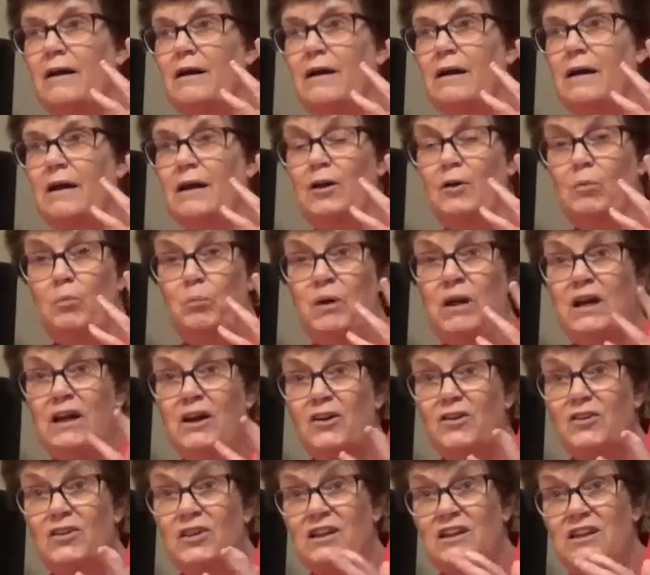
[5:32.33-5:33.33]
It
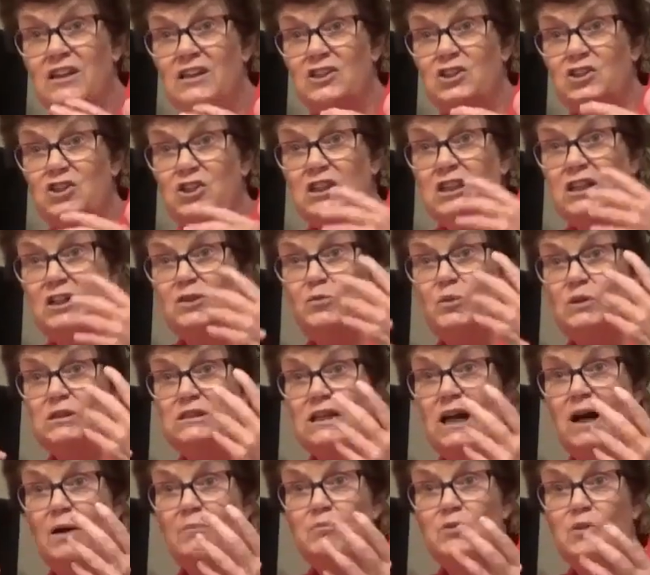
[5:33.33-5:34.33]
appeared that this shield was
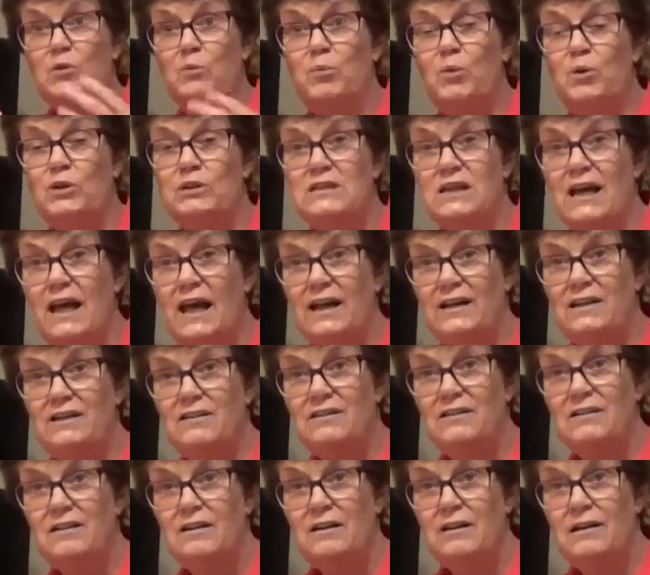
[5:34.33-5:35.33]
up to protect
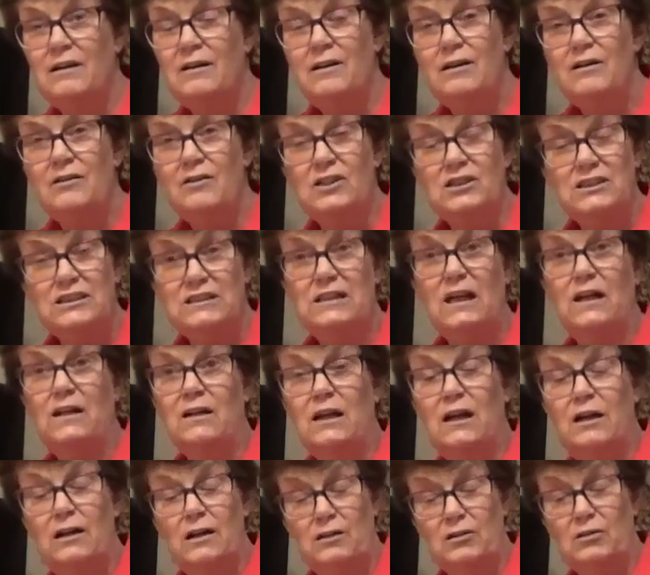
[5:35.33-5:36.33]
the sun,
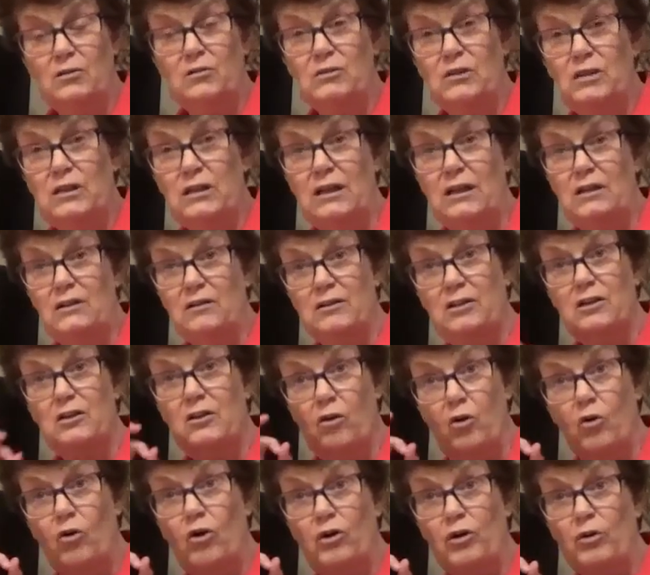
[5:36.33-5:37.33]
the little
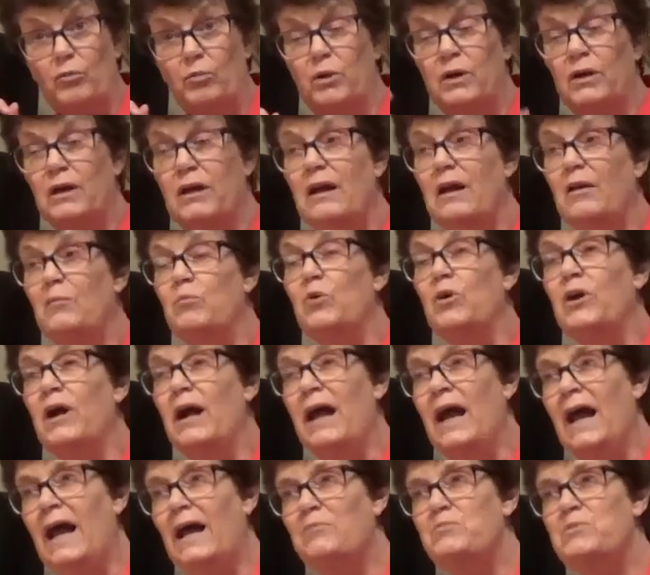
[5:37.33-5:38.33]
orb.
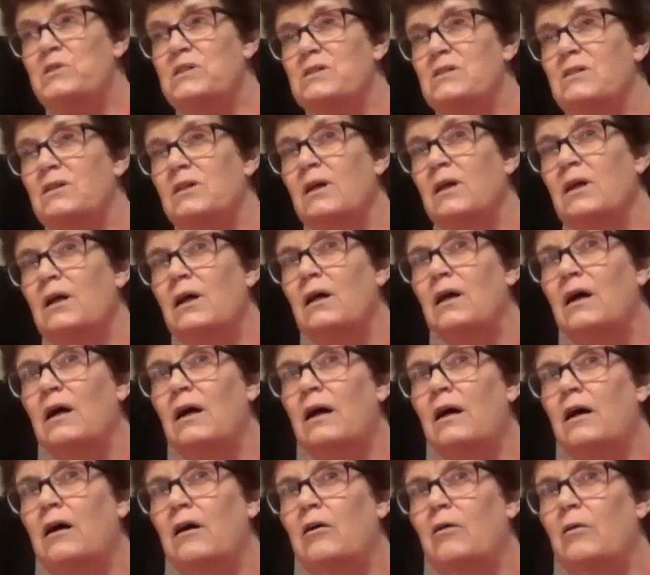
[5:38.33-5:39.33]
Perhaps
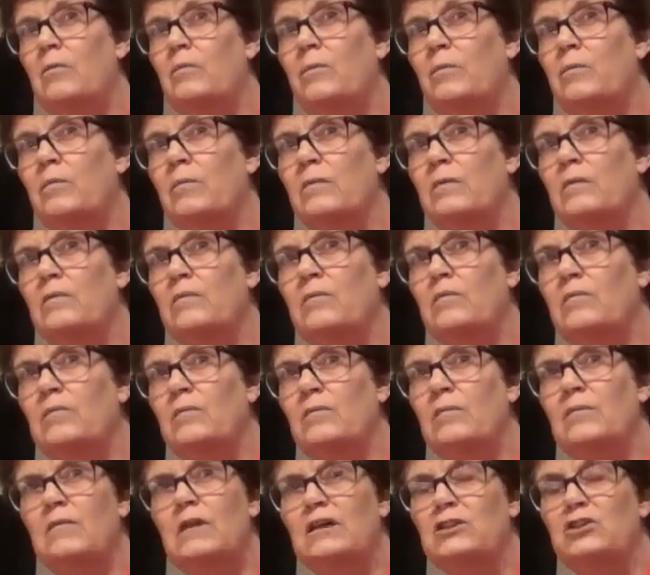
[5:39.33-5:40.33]

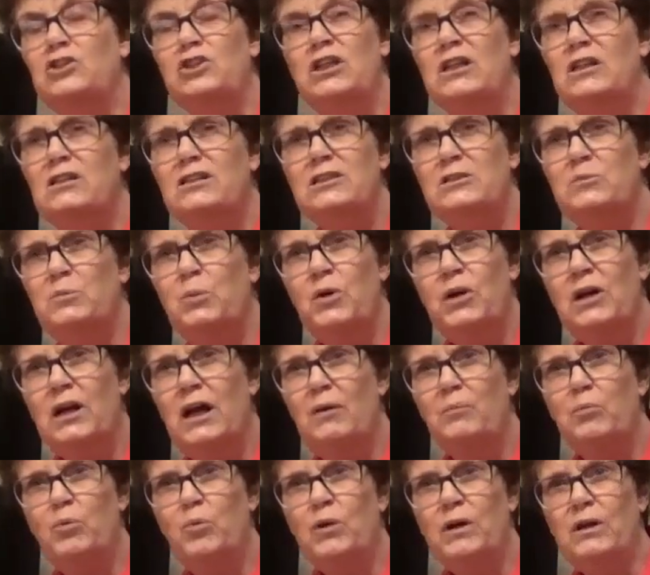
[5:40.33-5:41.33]
a shield is put
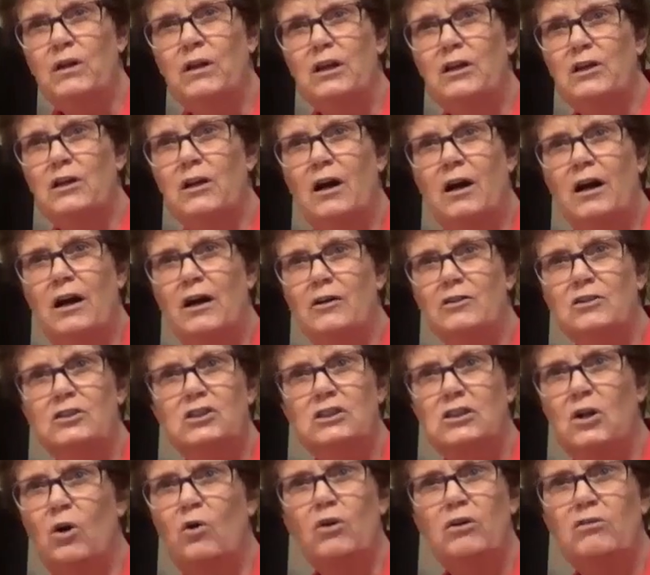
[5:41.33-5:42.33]
up when there are
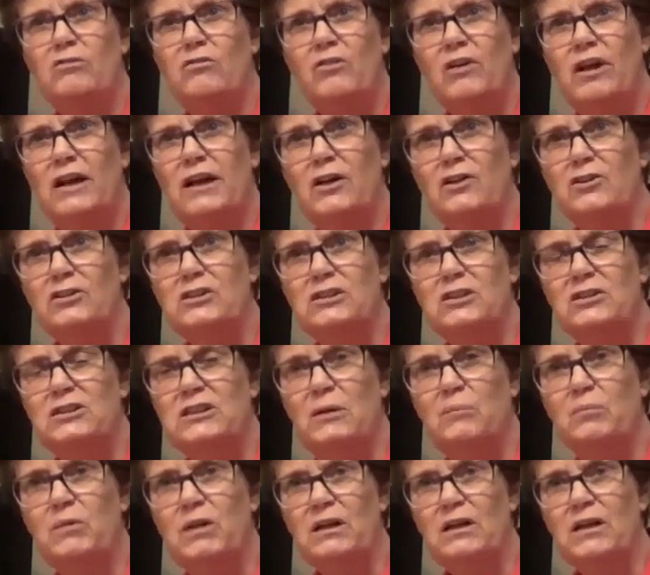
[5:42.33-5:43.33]
solar flares or
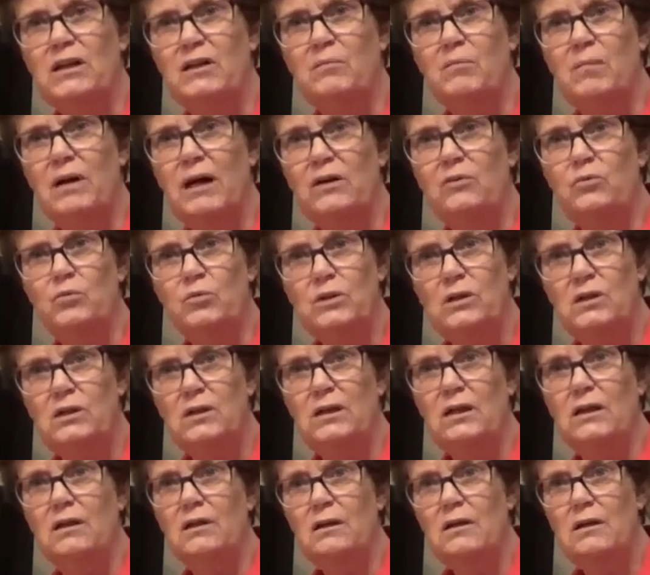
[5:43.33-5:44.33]
something that might
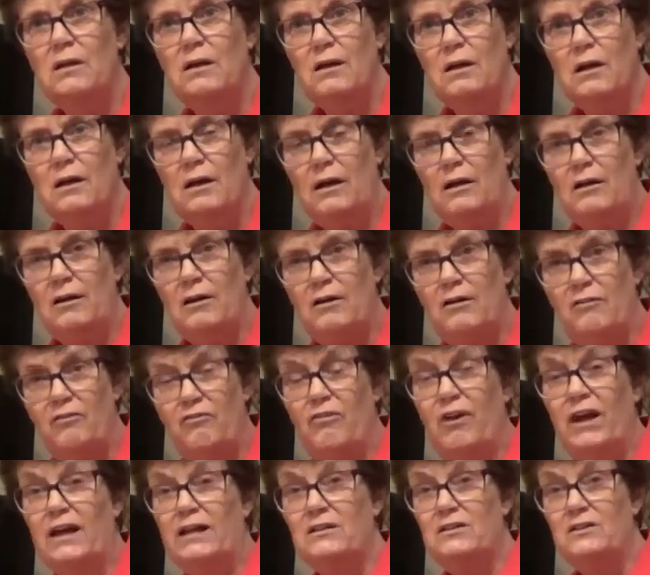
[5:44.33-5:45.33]
really
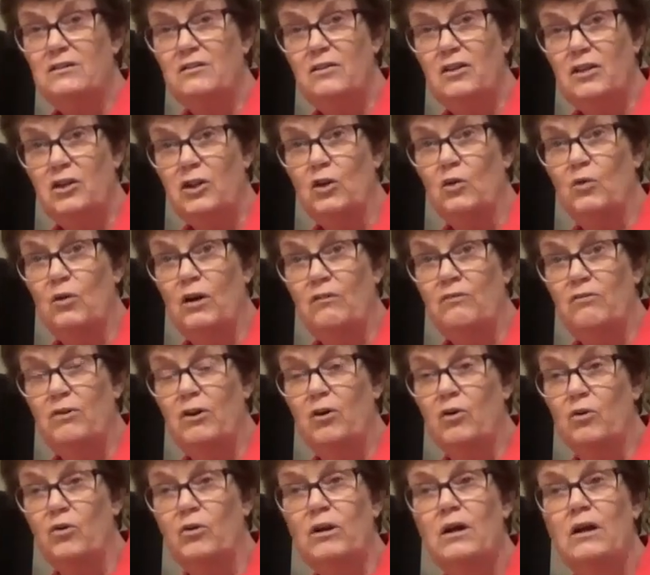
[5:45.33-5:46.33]
affect the
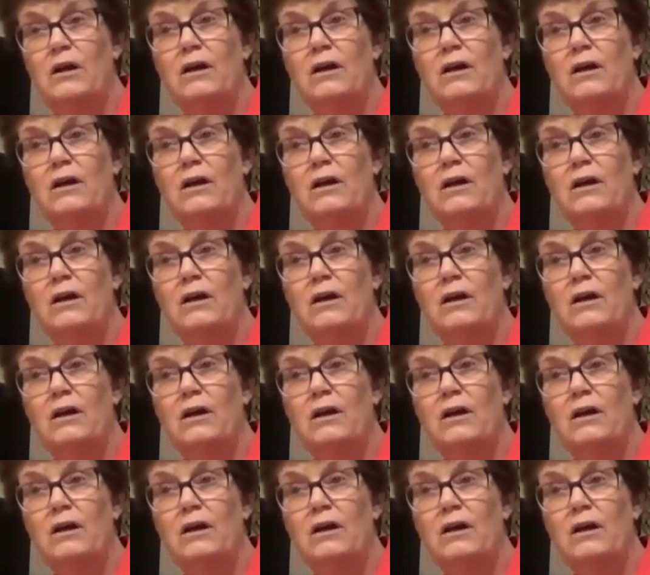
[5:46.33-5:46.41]
UFO.